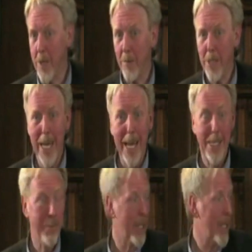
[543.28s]
70,
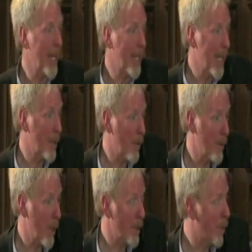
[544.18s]
80% is
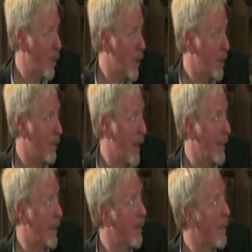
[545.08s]
often much more cost
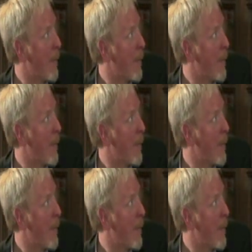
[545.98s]
effective.